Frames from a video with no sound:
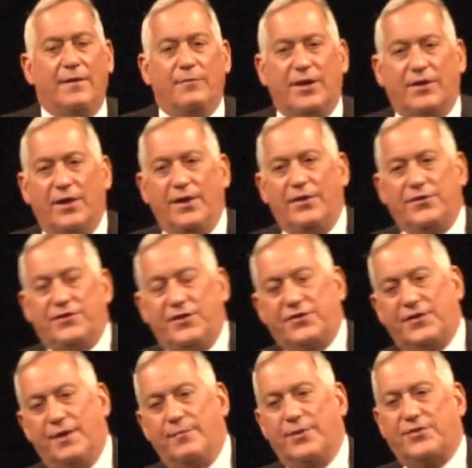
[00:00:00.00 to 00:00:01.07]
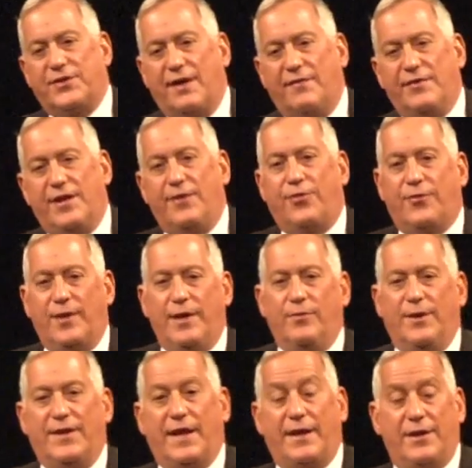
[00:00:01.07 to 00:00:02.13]
because December 73,
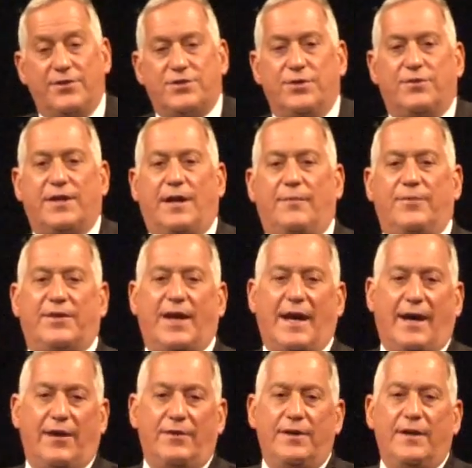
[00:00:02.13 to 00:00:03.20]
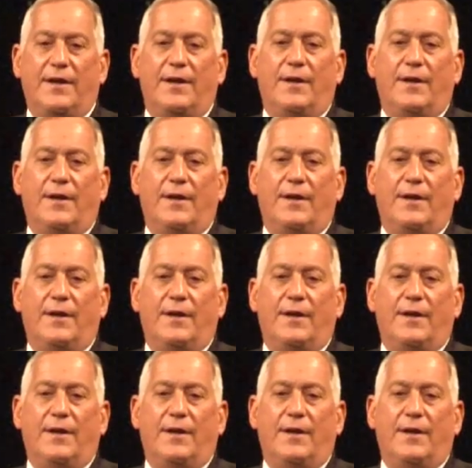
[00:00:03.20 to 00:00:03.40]
when that issue comes out,